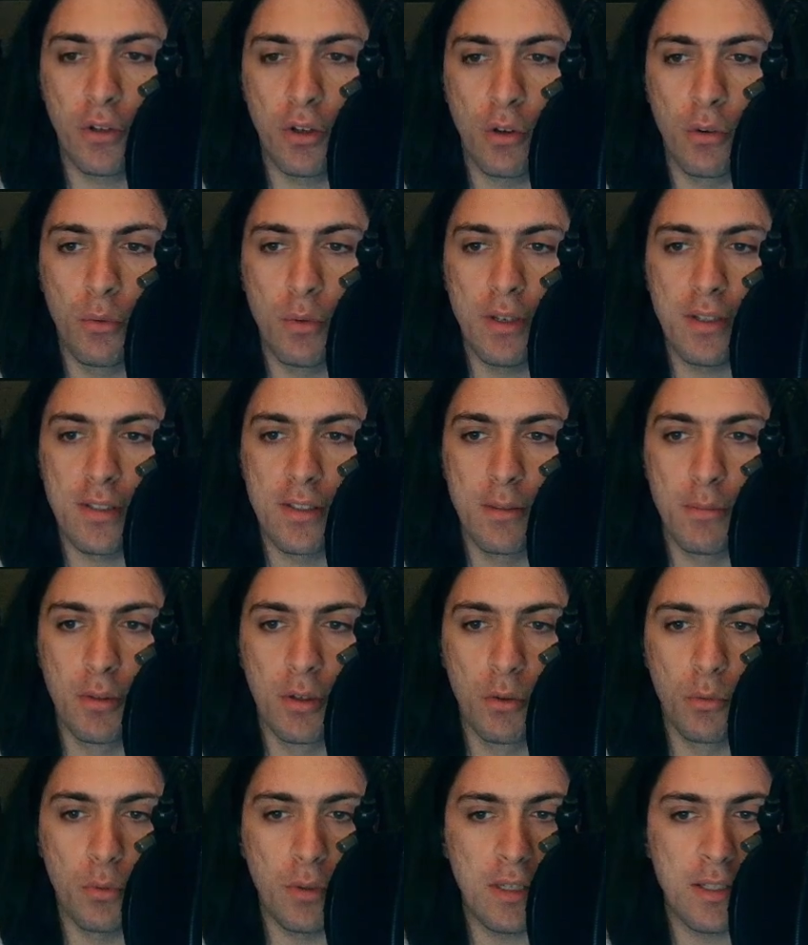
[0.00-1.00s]
a reasonable
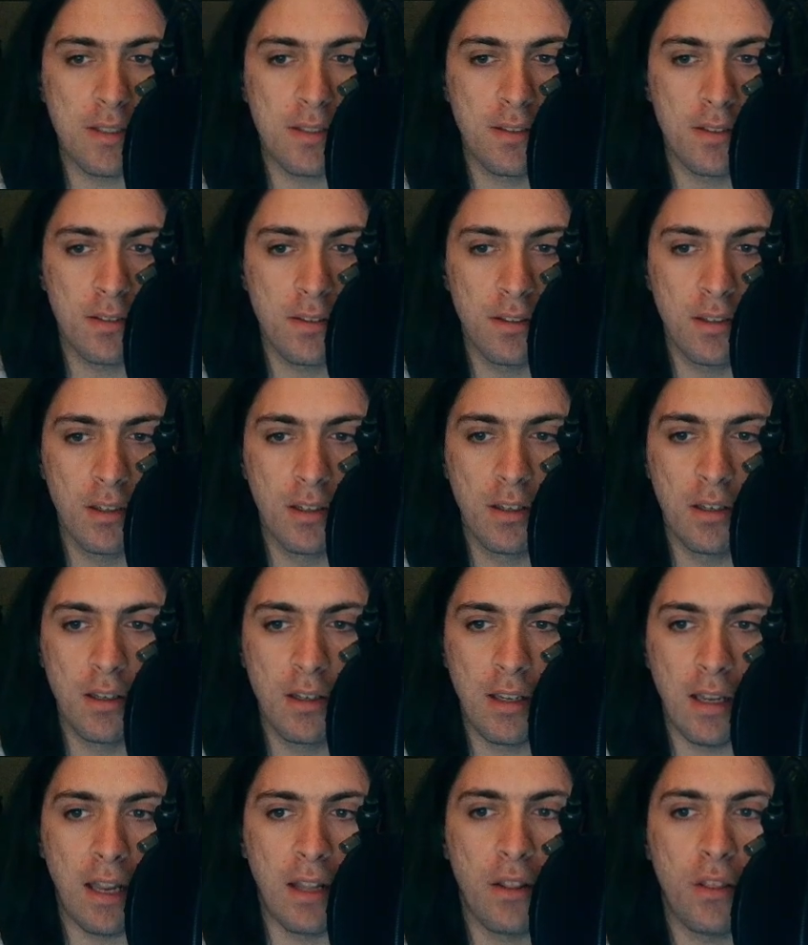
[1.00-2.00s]
reason,
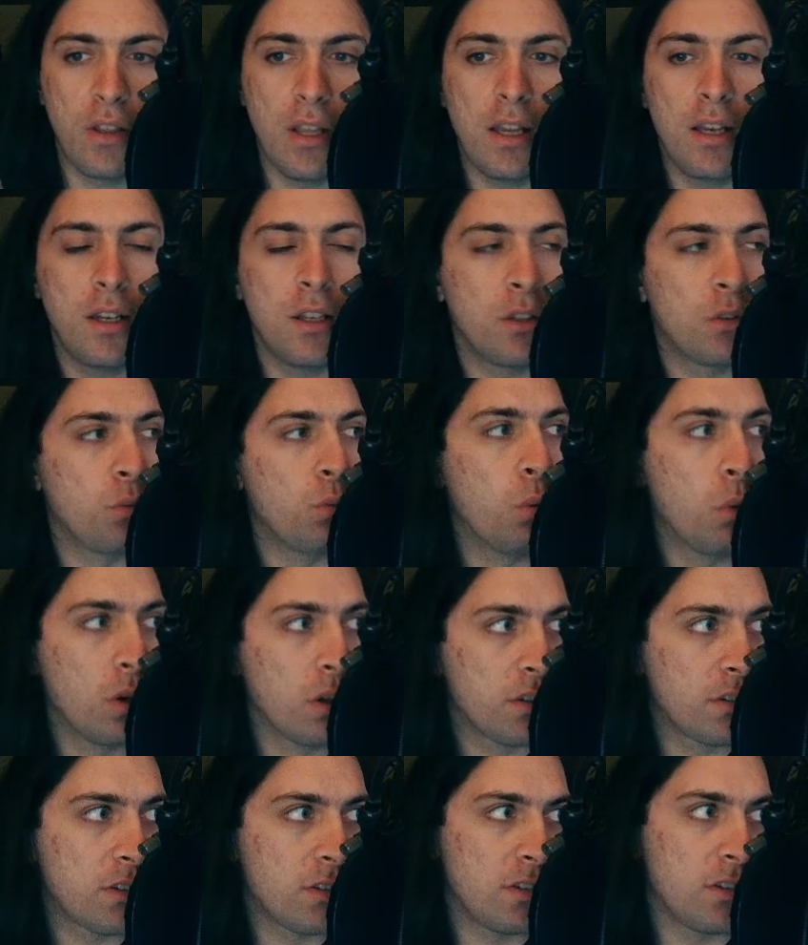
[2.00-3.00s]
and then it
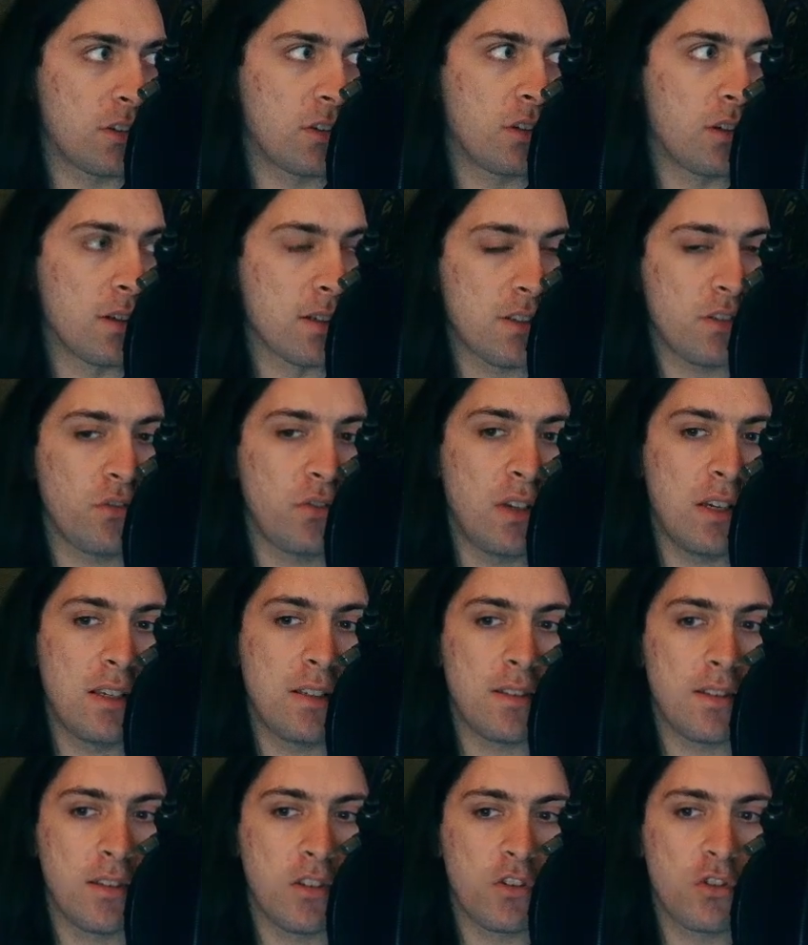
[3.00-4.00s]
would cause
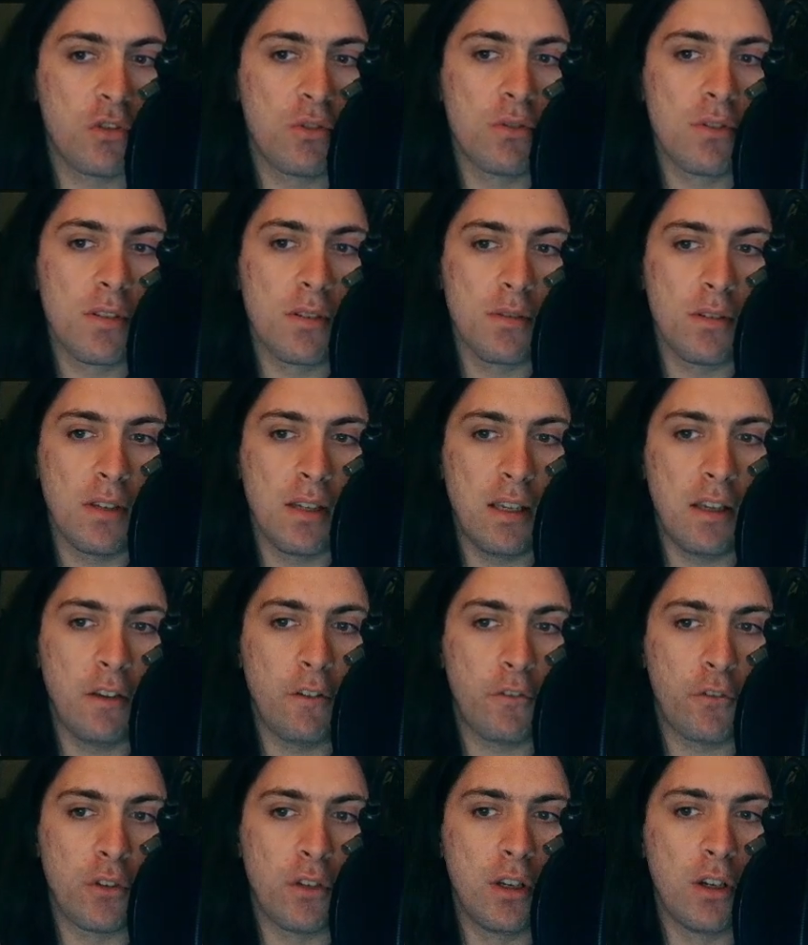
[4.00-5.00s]
phase issues
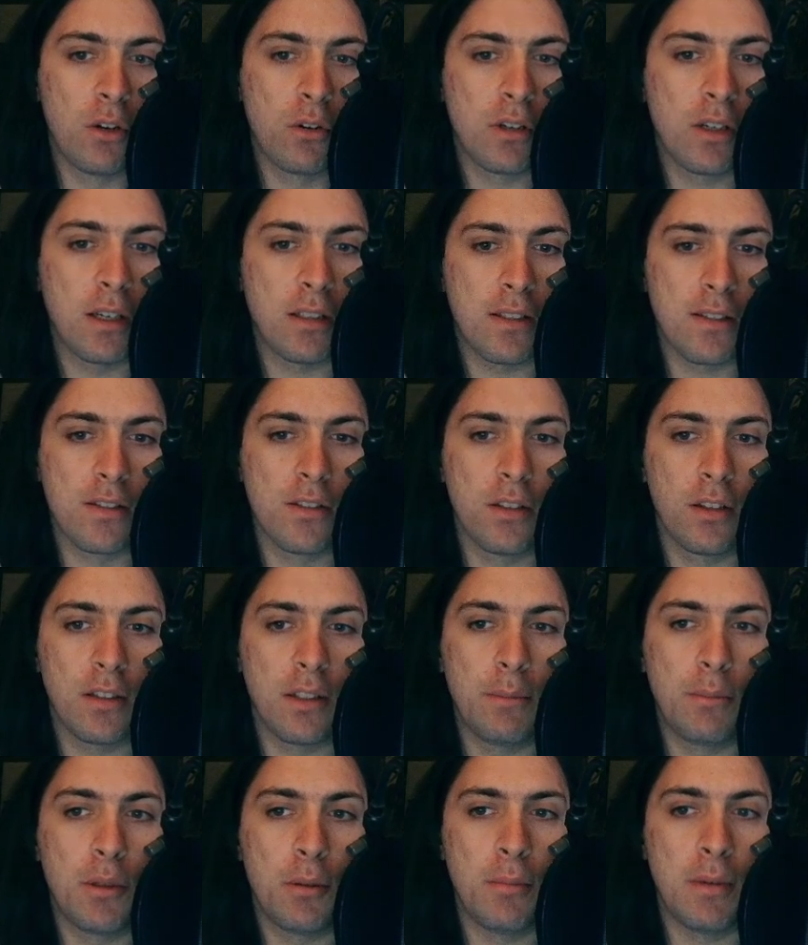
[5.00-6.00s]
if the low cut is not
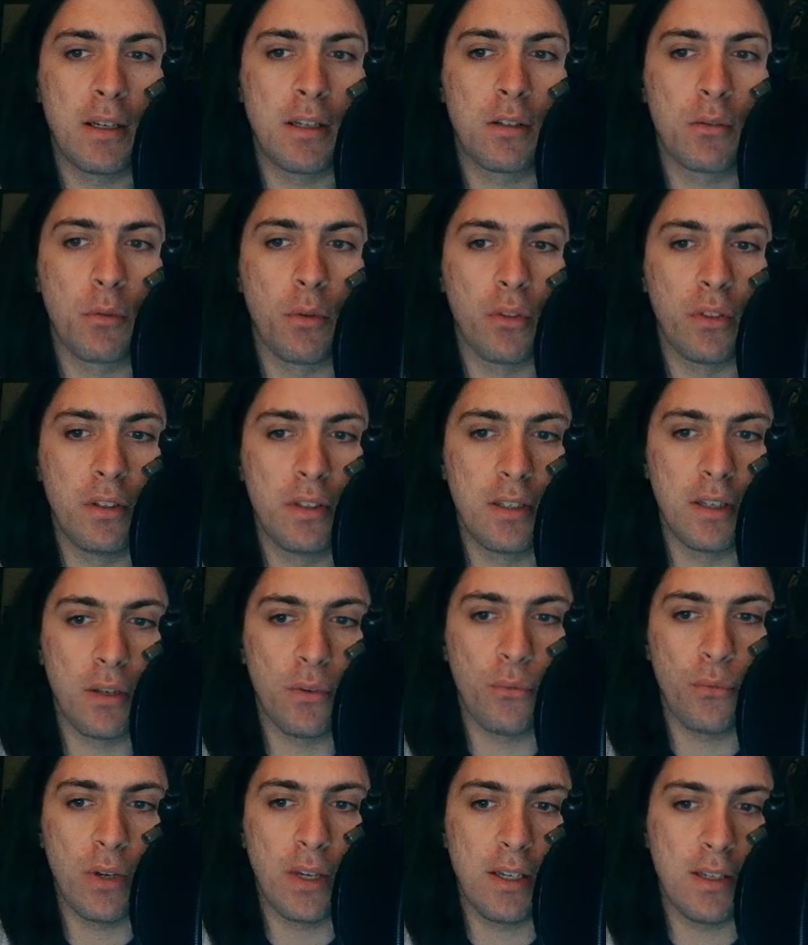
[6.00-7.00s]
implemented with linear
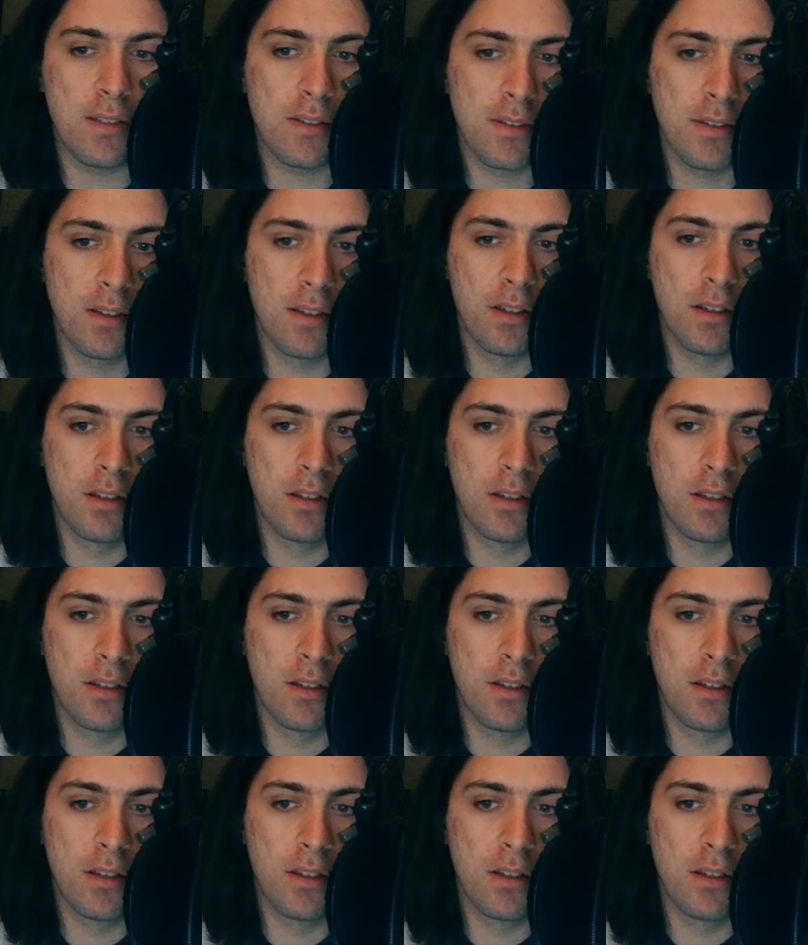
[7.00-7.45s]
phase.